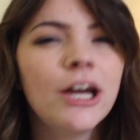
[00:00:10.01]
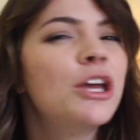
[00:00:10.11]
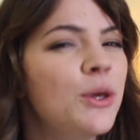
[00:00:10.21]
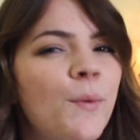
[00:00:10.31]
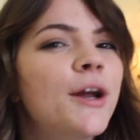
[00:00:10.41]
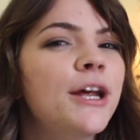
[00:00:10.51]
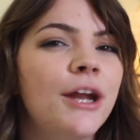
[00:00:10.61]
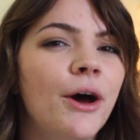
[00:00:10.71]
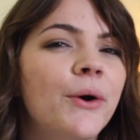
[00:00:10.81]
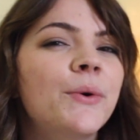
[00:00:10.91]
You want to
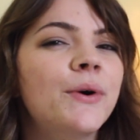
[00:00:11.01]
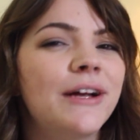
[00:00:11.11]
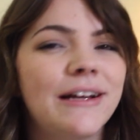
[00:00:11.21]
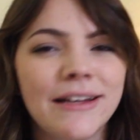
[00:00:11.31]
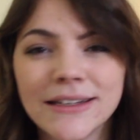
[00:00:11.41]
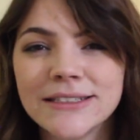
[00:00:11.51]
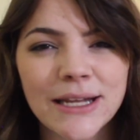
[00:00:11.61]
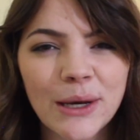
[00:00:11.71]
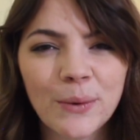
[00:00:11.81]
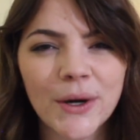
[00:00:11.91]
know,
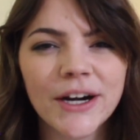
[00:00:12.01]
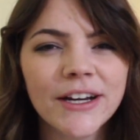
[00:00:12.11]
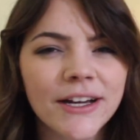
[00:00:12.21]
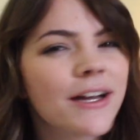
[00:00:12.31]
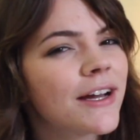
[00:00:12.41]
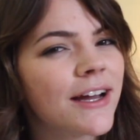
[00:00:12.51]
did it work?